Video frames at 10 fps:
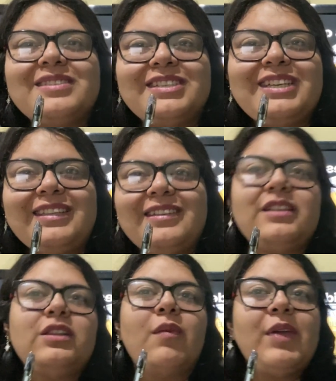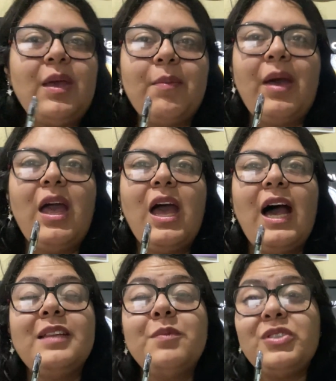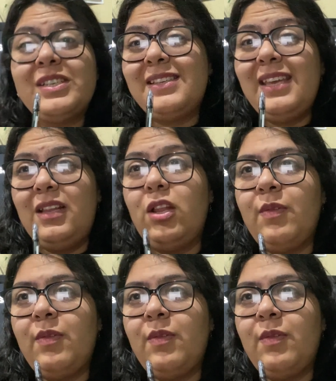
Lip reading: she didn't love him as much as he loved